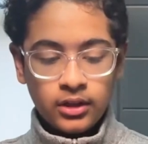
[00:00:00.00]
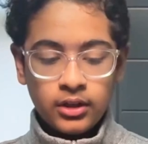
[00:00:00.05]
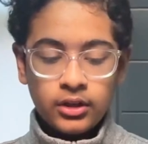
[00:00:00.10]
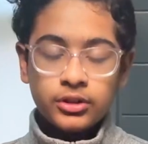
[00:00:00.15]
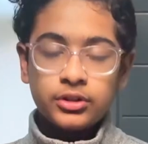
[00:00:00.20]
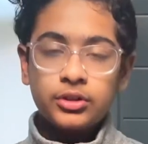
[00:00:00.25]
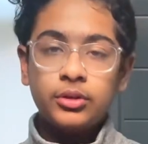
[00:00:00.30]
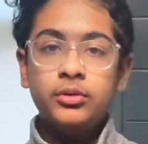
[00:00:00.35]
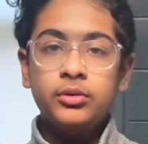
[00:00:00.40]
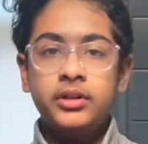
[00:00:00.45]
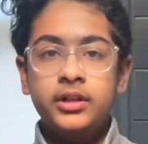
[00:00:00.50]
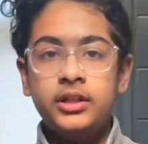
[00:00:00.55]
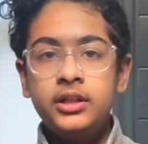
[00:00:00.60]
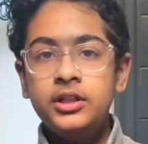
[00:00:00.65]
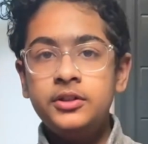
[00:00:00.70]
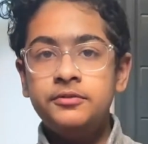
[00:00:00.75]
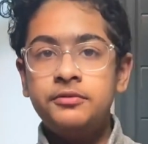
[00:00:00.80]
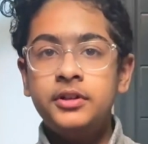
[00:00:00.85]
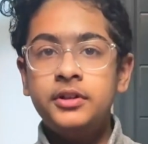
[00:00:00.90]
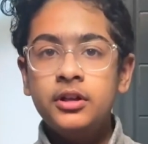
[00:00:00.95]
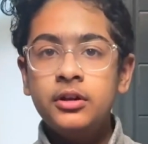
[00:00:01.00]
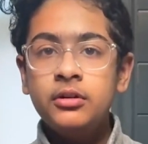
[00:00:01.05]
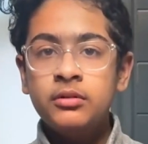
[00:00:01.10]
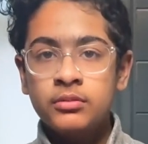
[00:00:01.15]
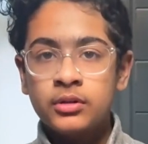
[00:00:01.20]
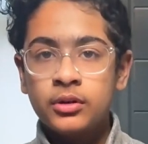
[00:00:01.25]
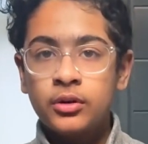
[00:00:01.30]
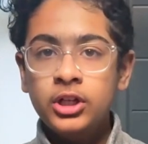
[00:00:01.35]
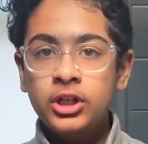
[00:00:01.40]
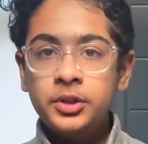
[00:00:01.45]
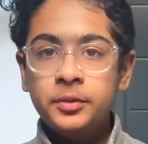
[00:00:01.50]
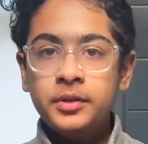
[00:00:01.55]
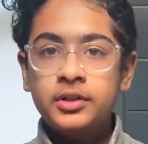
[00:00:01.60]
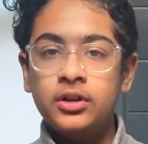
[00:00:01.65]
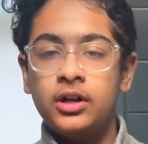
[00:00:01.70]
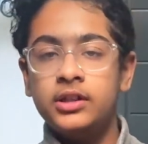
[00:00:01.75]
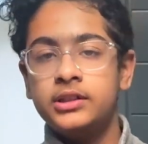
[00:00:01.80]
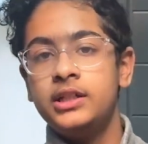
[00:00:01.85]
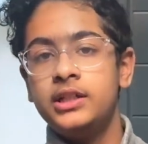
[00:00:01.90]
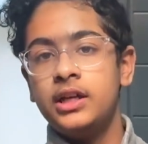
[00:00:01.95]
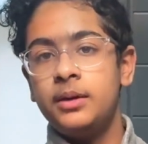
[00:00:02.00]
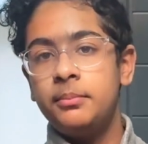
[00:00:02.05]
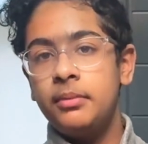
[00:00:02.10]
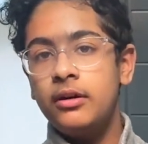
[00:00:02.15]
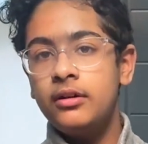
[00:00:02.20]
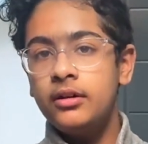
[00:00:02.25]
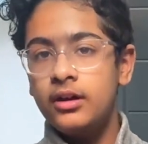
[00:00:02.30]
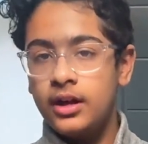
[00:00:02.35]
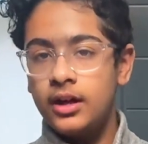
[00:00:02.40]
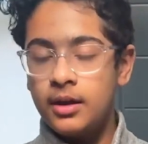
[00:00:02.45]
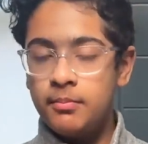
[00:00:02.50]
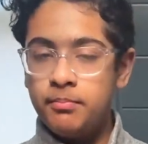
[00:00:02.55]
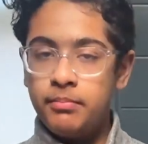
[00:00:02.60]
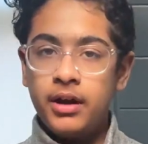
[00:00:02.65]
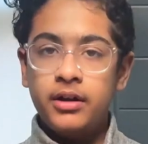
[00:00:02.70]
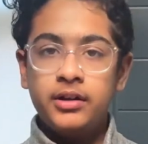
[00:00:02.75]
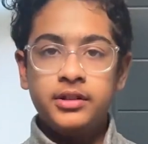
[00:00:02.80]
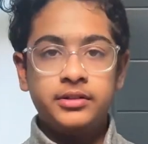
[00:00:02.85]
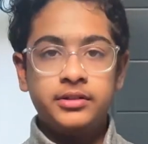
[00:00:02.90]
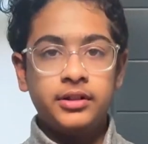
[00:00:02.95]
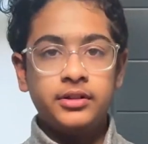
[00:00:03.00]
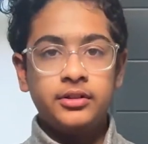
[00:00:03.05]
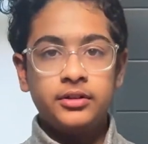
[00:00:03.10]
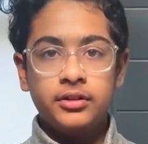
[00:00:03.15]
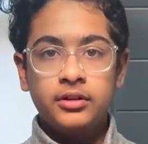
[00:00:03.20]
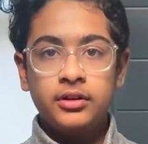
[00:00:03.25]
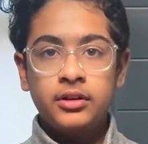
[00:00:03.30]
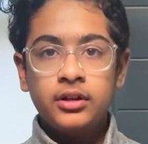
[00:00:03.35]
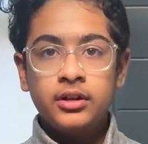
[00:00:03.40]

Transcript: So in this video, we're going to be talking about a barycenter.